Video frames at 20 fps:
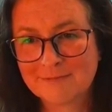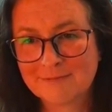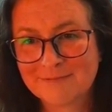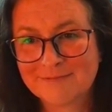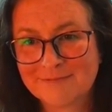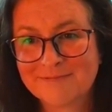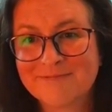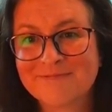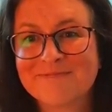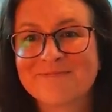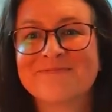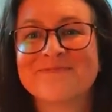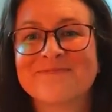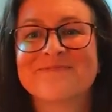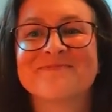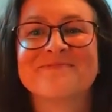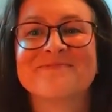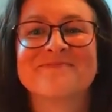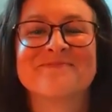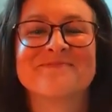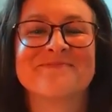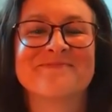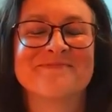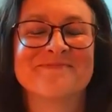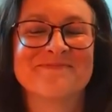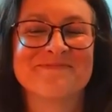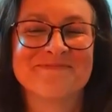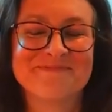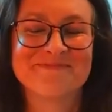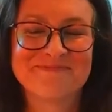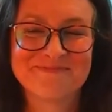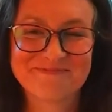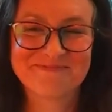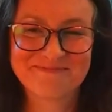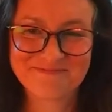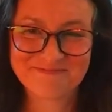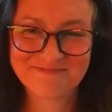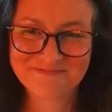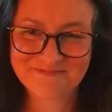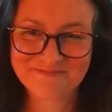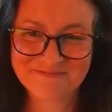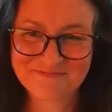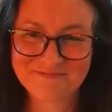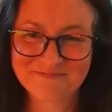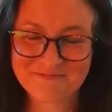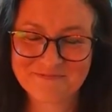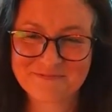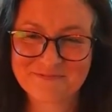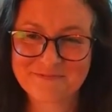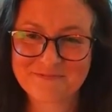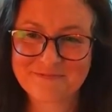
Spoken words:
The person shown says nothing.